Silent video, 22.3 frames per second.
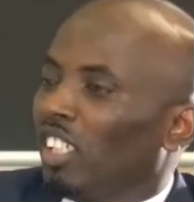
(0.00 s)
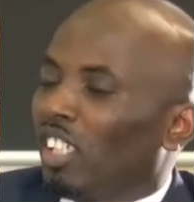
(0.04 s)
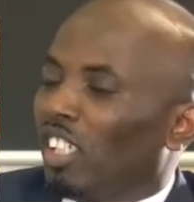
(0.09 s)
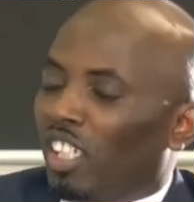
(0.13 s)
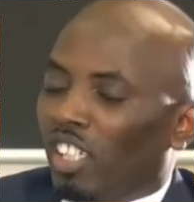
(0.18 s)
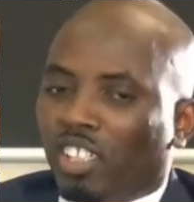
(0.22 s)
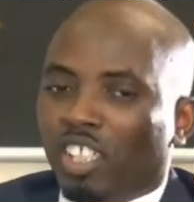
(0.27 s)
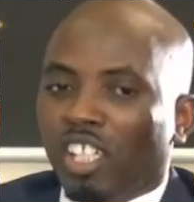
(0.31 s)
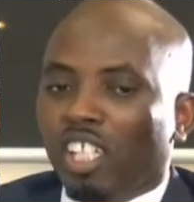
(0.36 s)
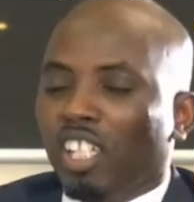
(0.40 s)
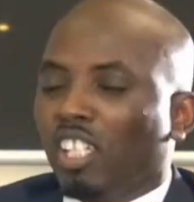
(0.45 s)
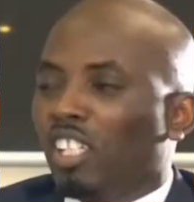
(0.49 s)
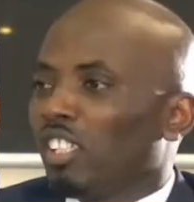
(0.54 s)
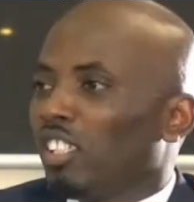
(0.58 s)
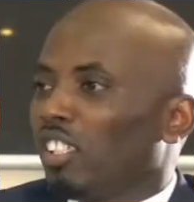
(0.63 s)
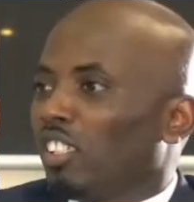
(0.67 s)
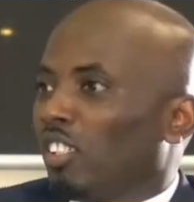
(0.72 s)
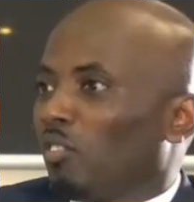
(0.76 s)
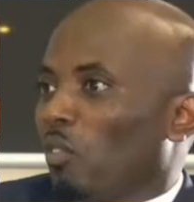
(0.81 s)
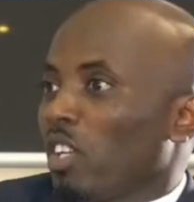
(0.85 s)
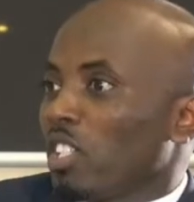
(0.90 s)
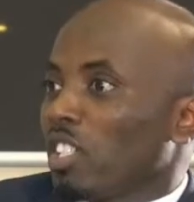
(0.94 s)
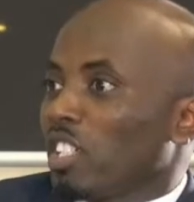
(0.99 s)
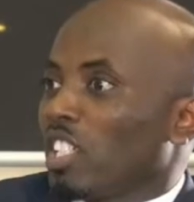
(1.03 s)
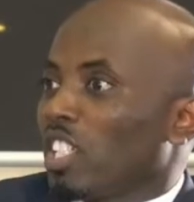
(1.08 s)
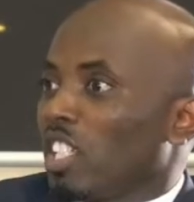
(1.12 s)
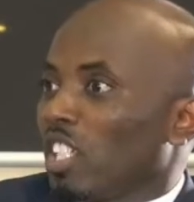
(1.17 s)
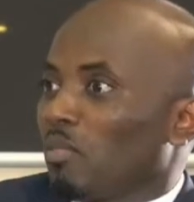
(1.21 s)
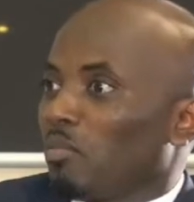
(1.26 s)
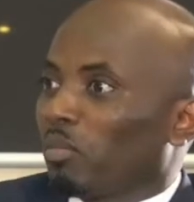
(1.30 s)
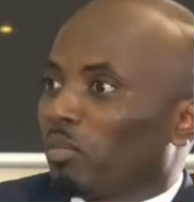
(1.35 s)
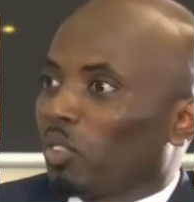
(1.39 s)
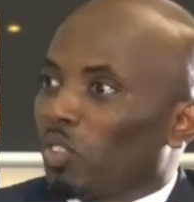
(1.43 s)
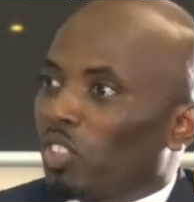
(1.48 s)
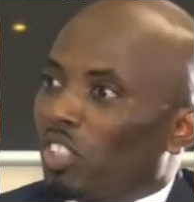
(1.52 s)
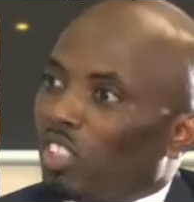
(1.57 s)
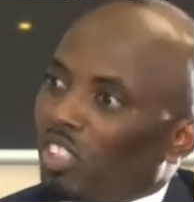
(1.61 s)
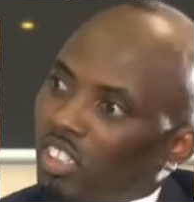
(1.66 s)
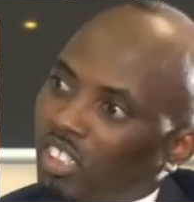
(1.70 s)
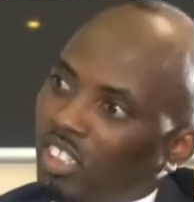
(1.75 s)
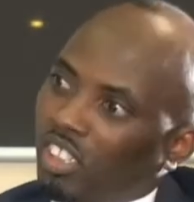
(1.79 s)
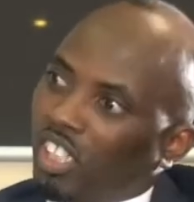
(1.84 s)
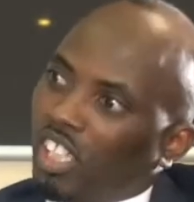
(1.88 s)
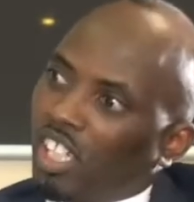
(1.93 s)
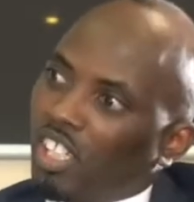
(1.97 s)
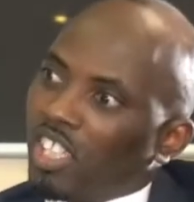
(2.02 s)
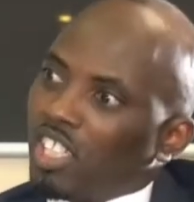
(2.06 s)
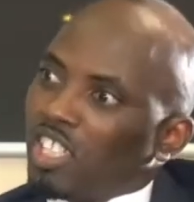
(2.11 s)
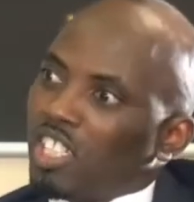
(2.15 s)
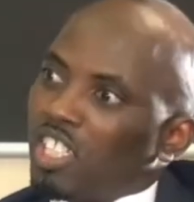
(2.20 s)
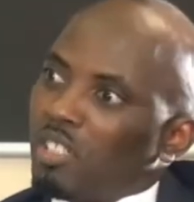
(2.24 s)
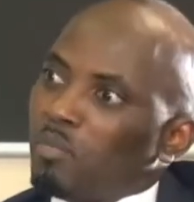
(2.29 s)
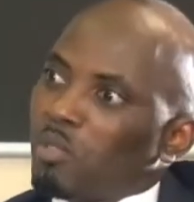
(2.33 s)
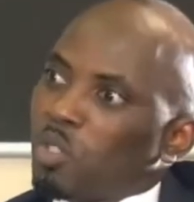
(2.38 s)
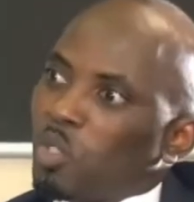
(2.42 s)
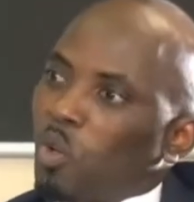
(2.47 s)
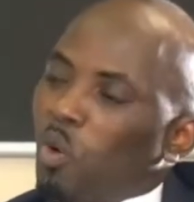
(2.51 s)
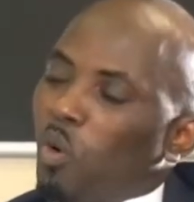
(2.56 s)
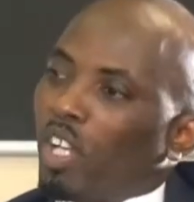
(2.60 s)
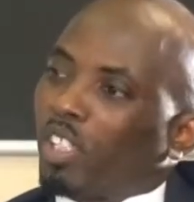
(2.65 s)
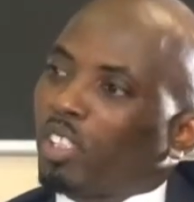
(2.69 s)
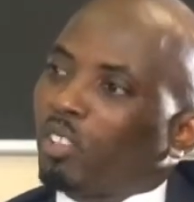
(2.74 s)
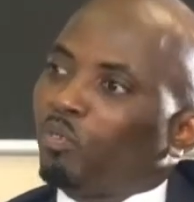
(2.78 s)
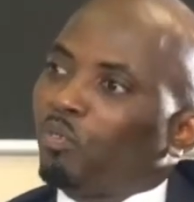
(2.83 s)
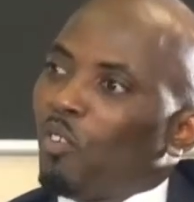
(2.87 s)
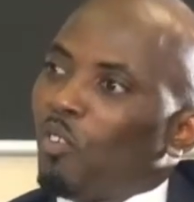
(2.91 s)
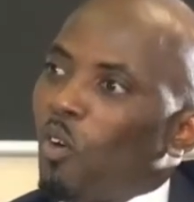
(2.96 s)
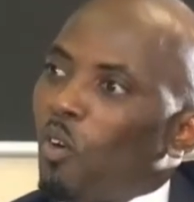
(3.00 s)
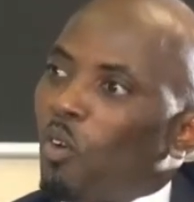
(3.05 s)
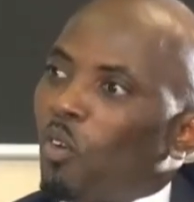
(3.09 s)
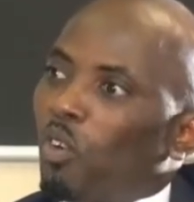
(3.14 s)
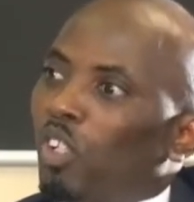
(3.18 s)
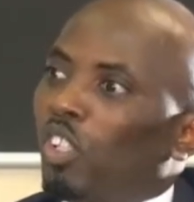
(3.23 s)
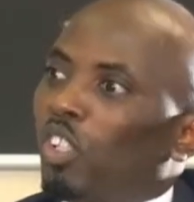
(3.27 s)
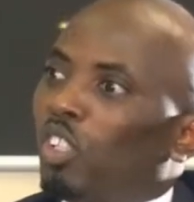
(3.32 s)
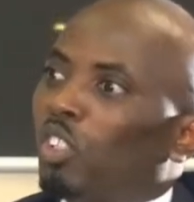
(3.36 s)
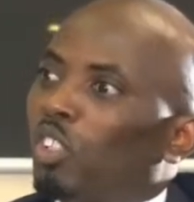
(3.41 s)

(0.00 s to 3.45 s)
And then the one team, so the other team scores 4.